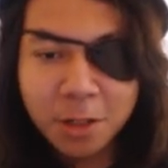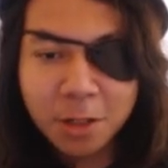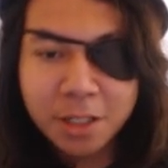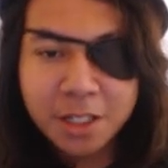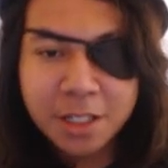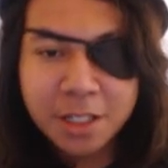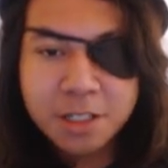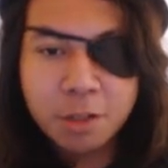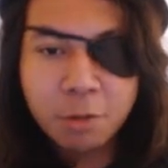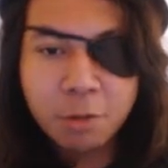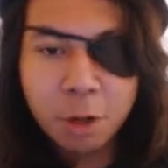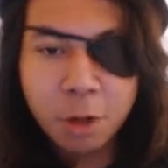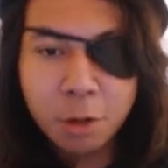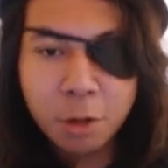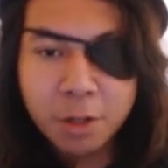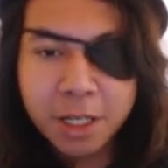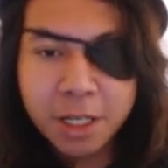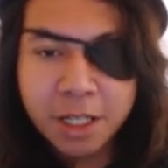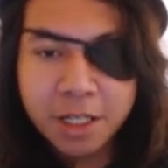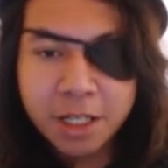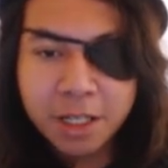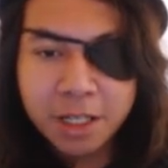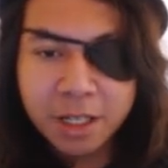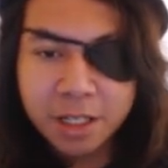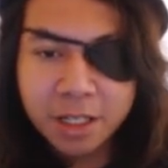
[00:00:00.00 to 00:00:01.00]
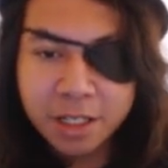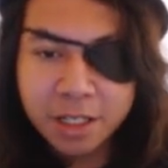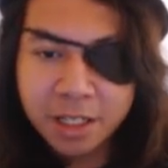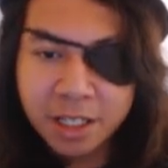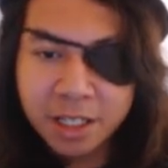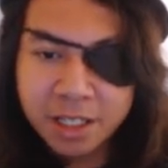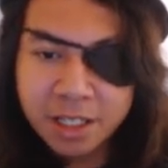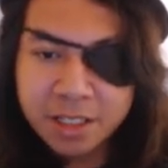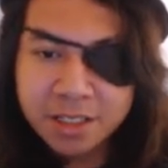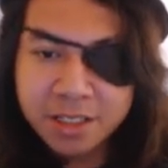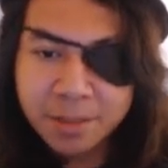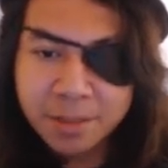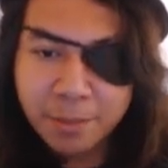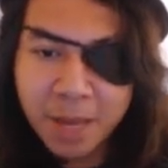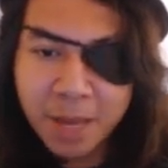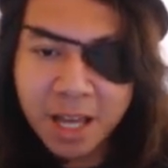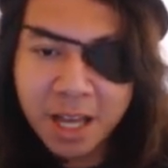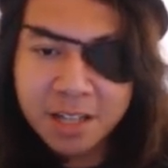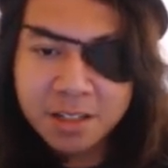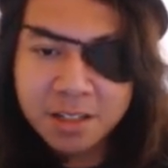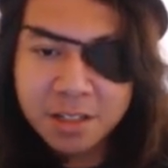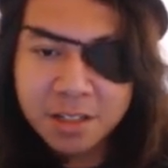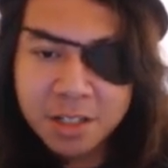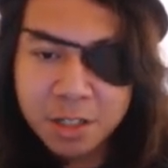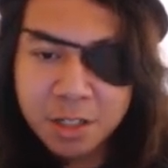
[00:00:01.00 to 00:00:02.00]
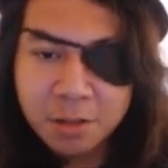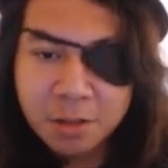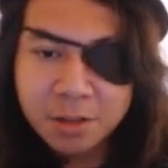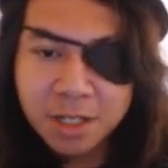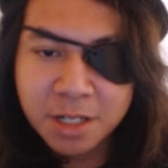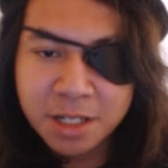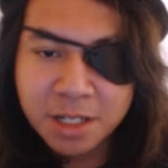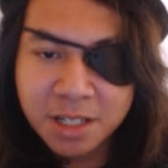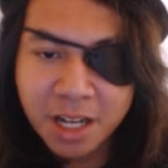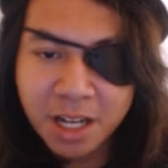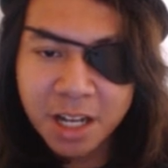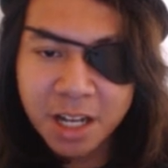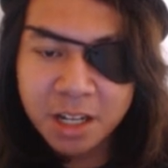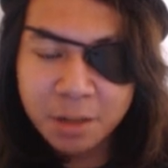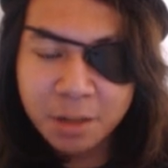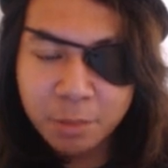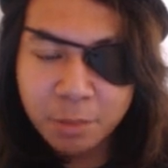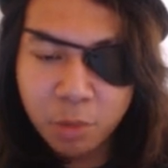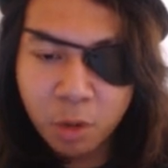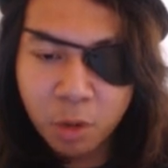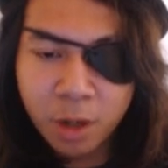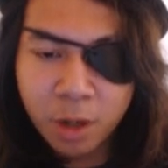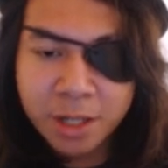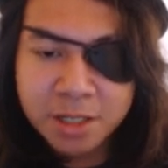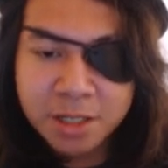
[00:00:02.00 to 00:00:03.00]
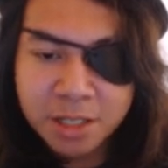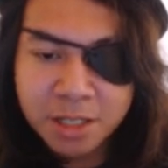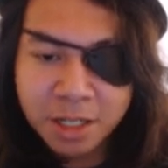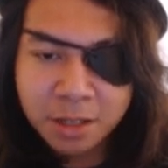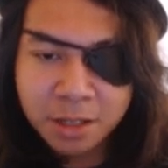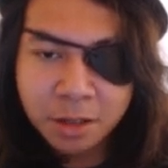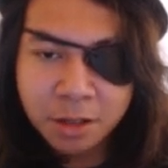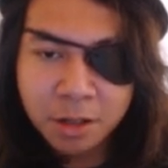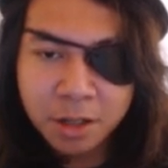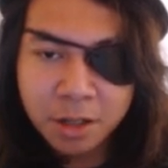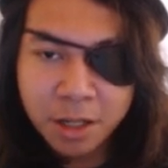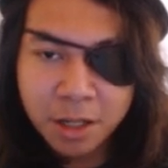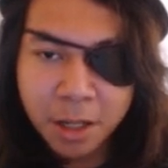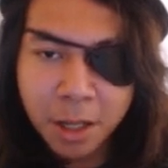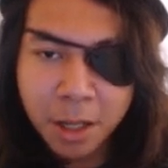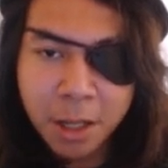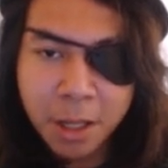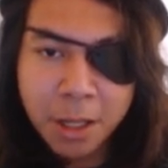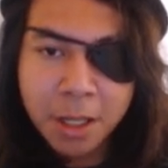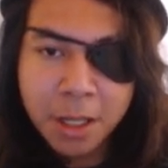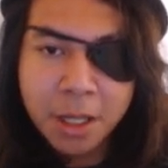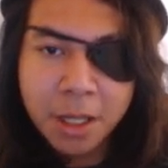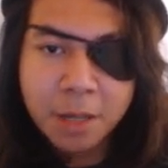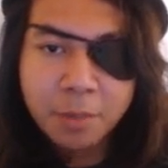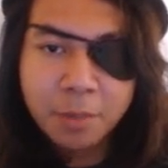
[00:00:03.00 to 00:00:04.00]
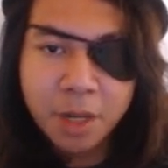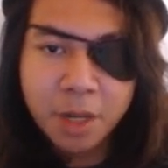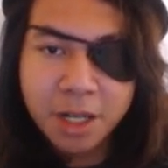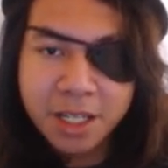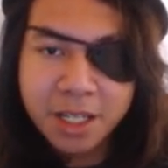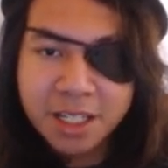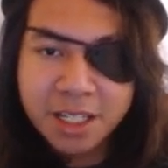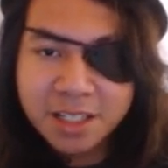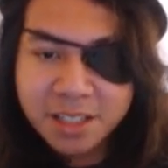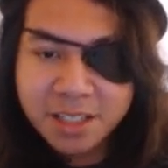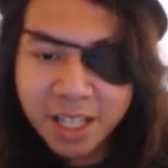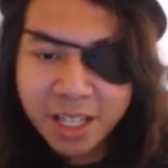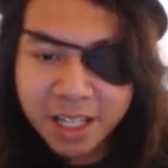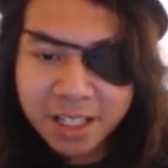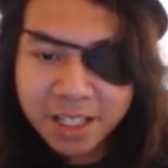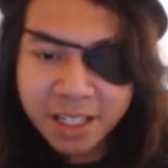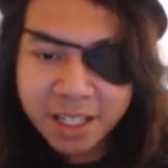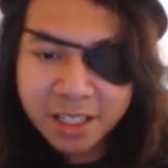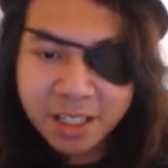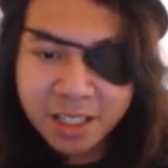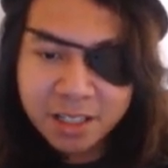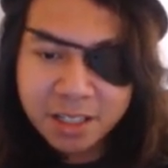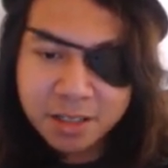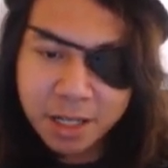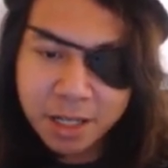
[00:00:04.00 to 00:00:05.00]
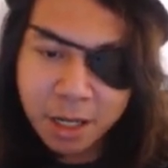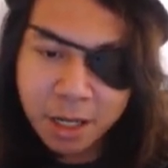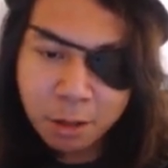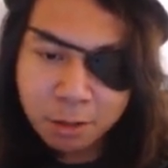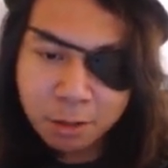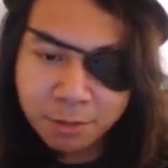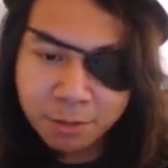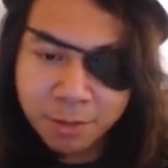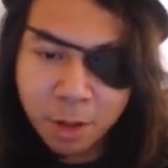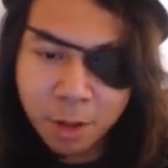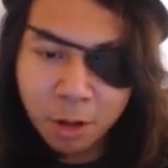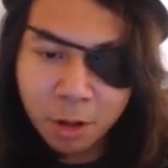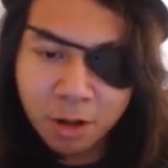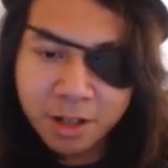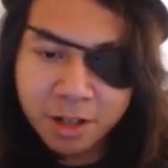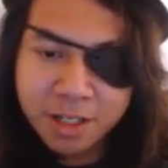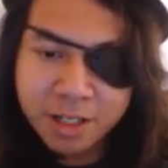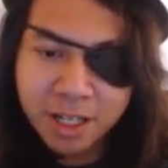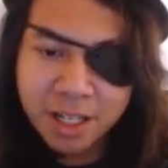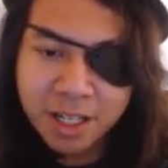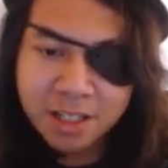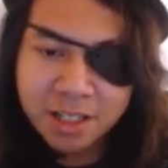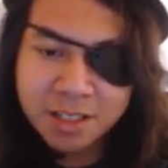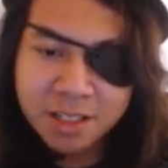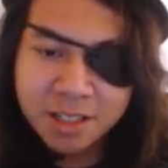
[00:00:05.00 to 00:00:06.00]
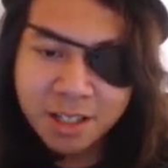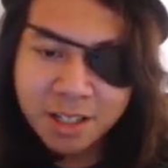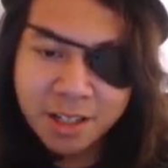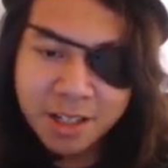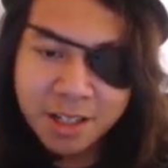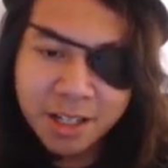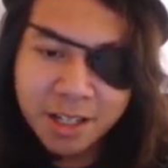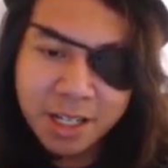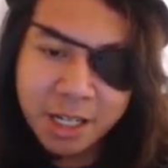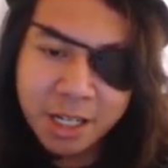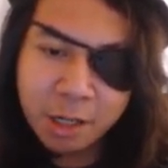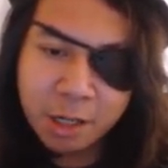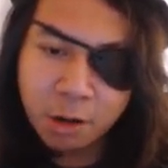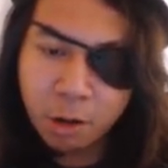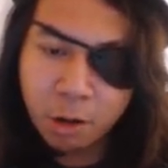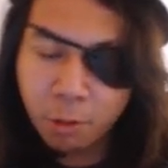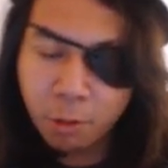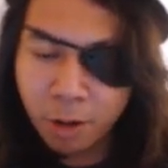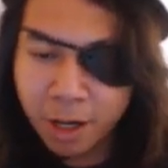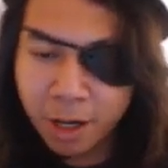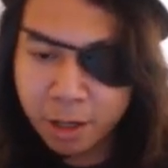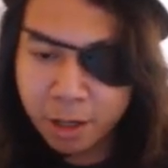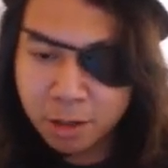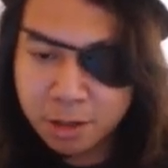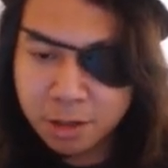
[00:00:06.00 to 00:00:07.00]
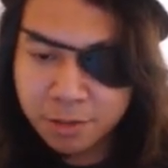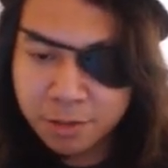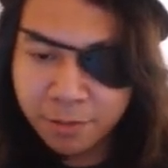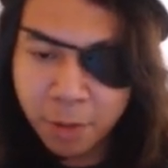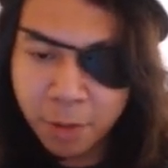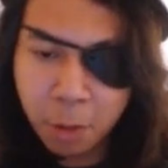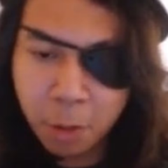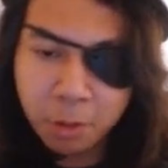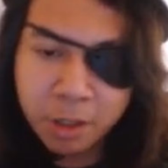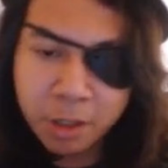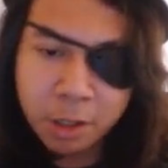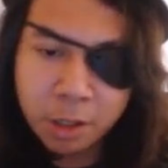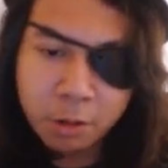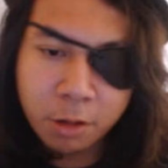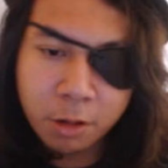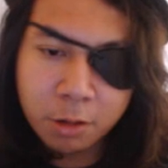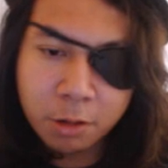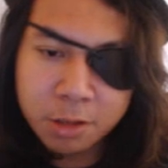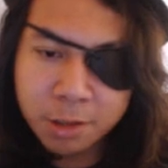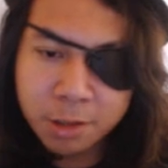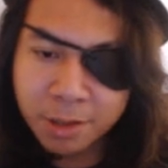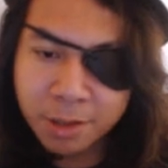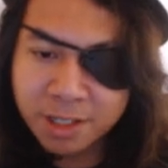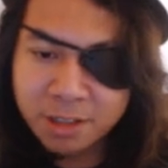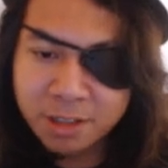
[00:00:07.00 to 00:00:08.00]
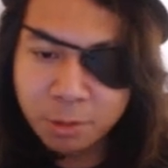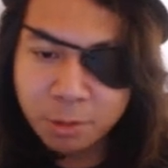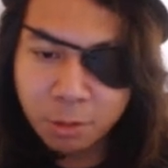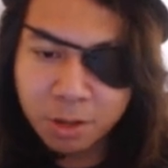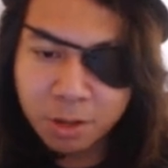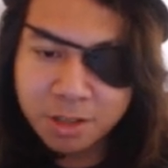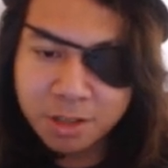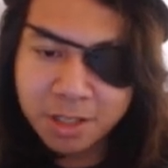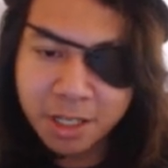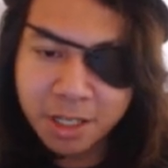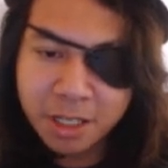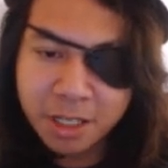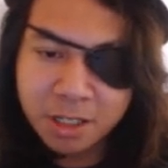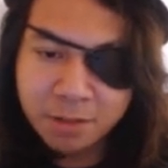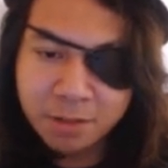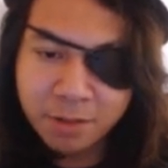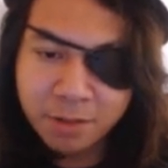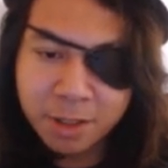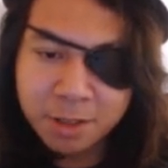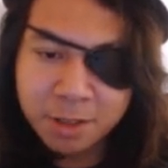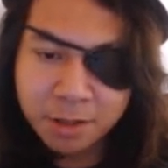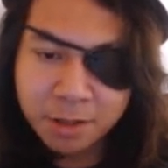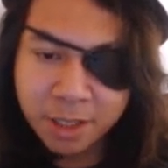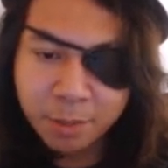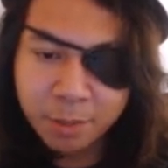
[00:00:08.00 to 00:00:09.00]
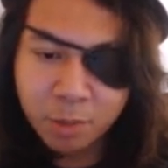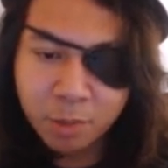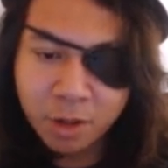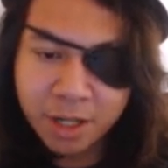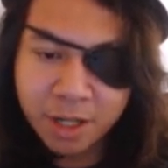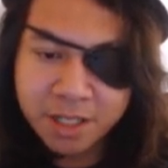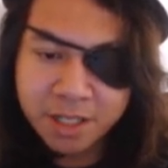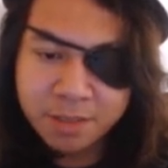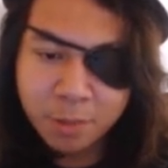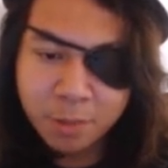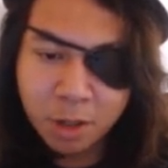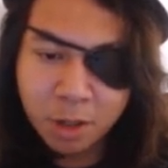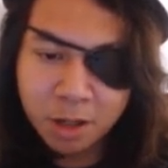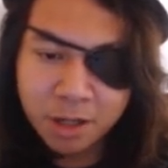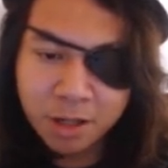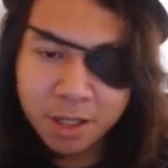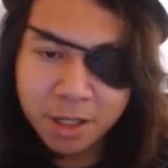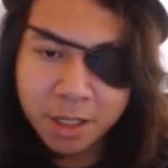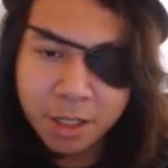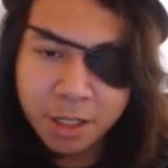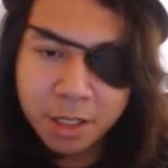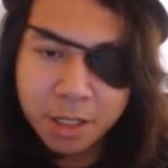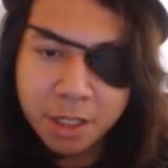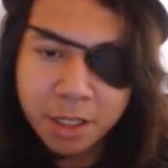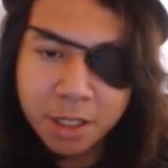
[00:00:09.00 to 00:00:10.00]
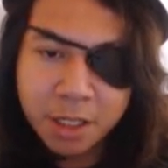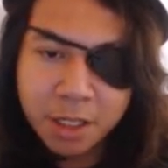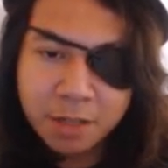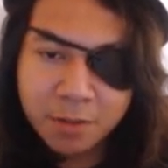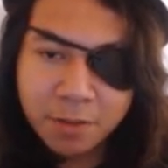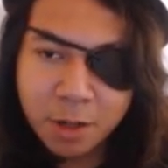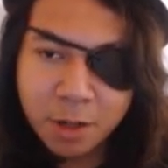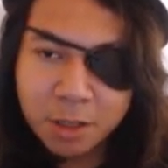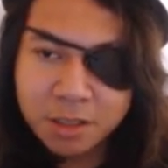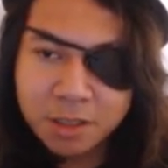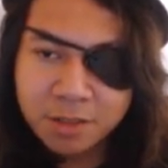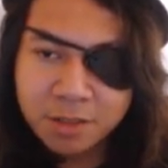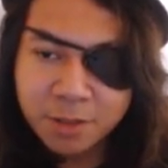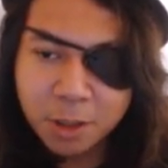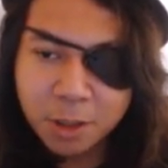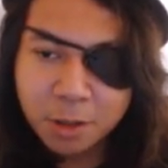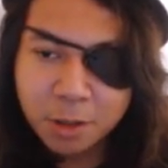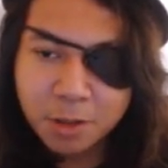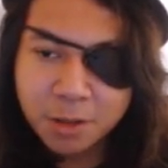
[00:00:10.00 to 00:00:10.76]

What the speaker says: quoting this Massachusetts item pricing law, but he's taking this out of context. It requires food and grocery stores to individually price mark. First of all, this